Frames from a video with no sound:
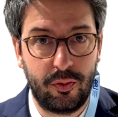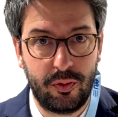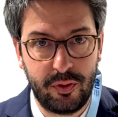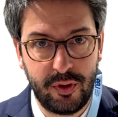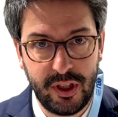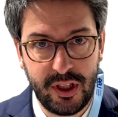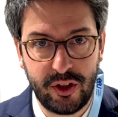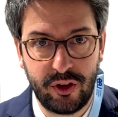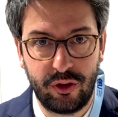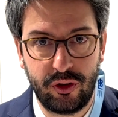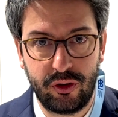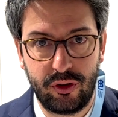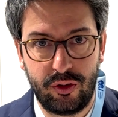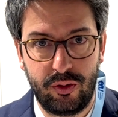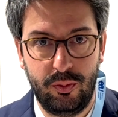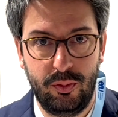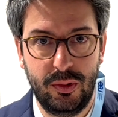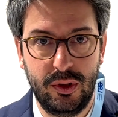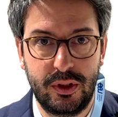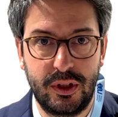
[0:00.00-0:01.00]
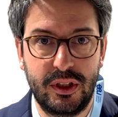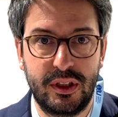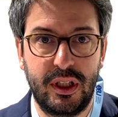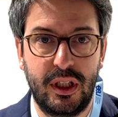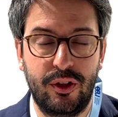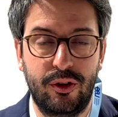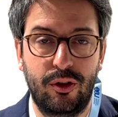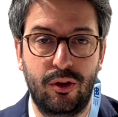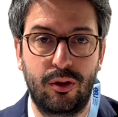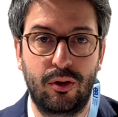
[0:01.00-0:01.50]
this
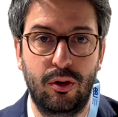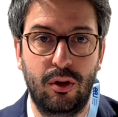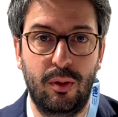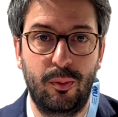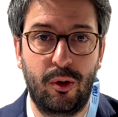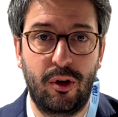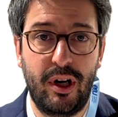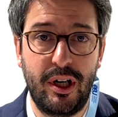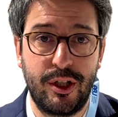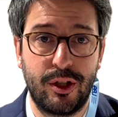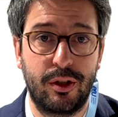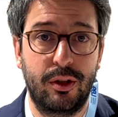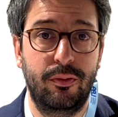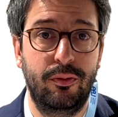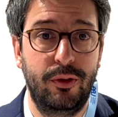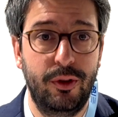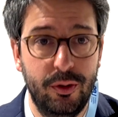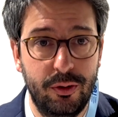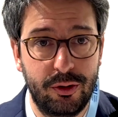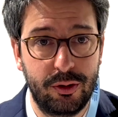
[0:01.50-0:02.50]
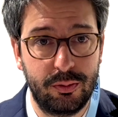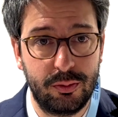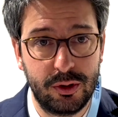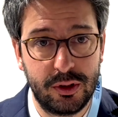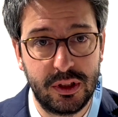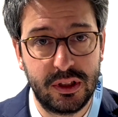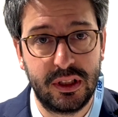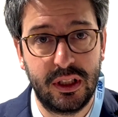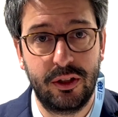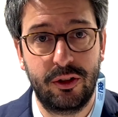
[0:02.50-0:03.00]
multi-center collaboration, future
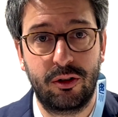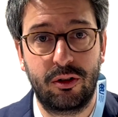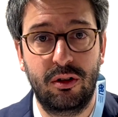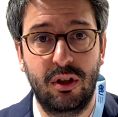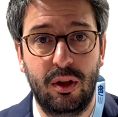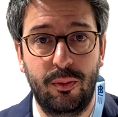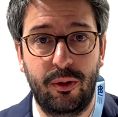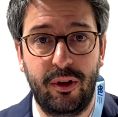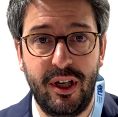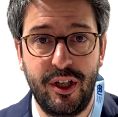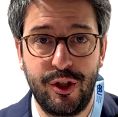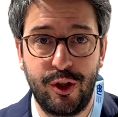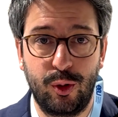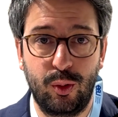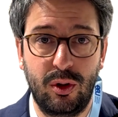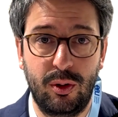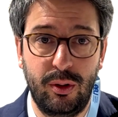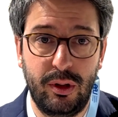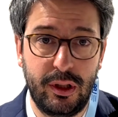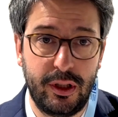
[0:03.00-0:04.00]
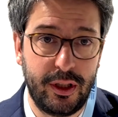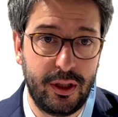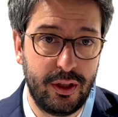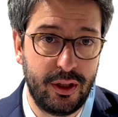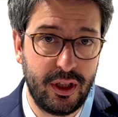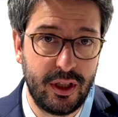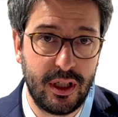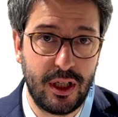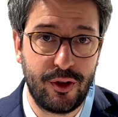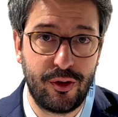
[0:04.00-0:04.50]
multi-center collaboration, will
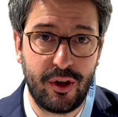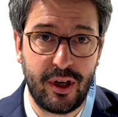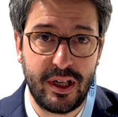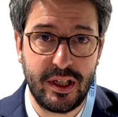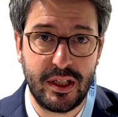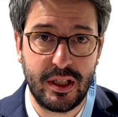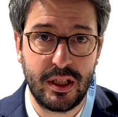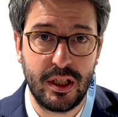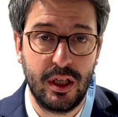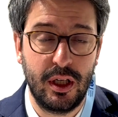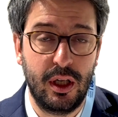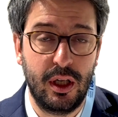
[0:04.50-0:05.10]
indeed address